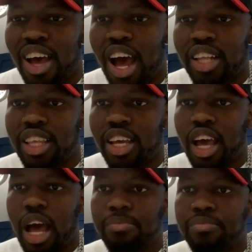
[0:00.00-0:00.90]
I think
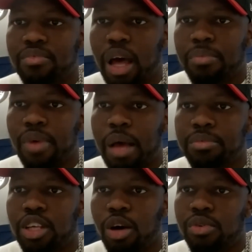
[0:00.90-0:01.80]
I'm
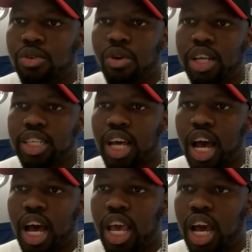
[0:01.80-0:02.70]
someone who has a
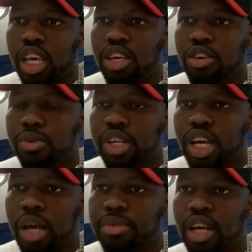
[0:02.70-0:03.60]
high IQ when it
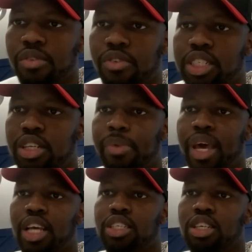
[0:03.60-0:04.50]
comes down to rushing the
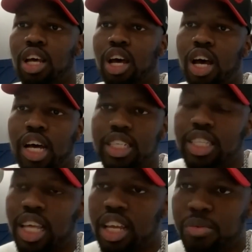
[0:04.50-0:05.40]
passer,
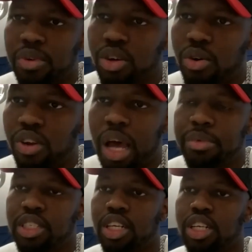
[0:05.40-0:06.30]
understanding what the
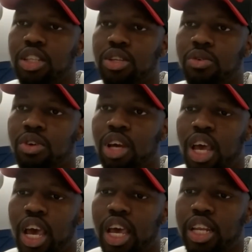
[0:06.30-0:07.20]
alignment is going to do
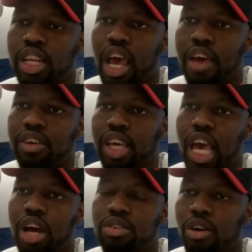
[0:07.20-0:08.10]
and having
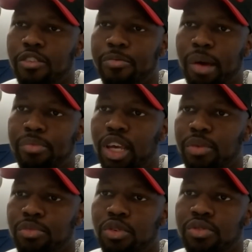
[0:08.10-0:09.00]
counter off my
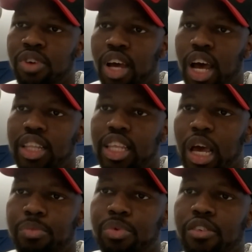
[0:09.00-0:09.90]
main move. I think
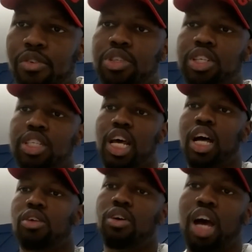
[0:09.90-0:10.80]
I'm pretty versatile
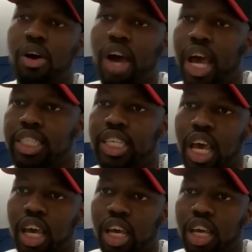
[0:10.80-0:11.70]
on how I
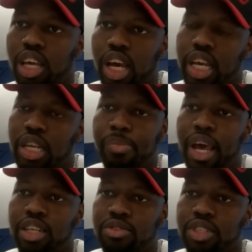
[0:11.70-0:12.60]
attack any
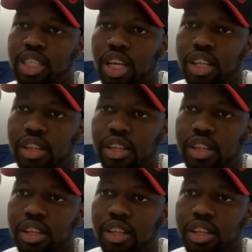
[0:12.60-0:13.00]
pass set.